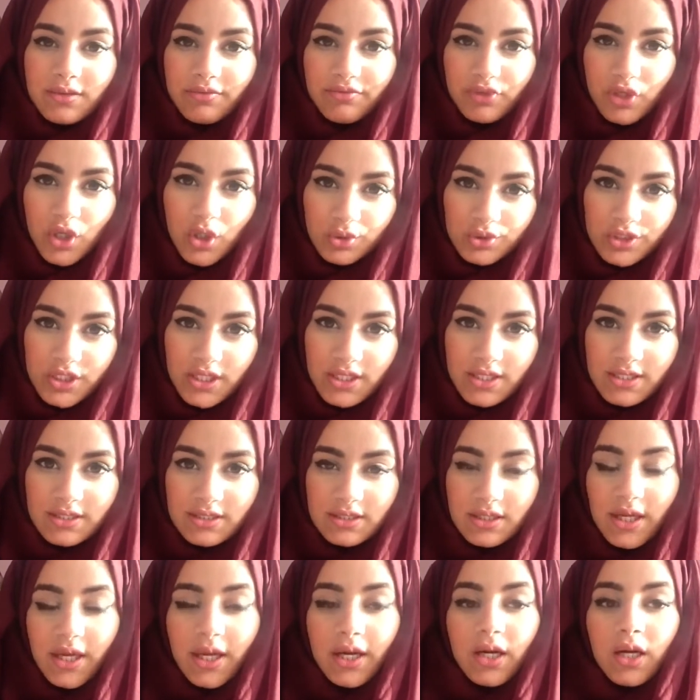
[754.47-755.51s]

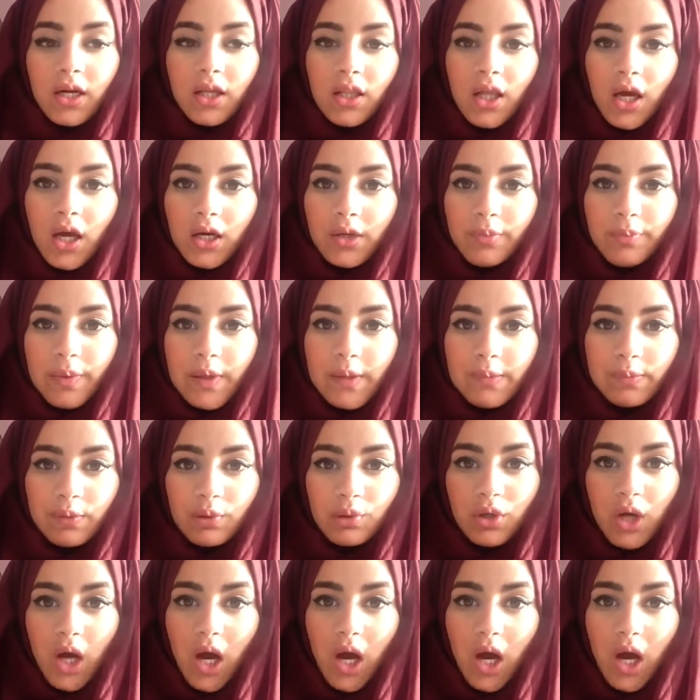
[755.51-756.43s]
noticed that a lot of people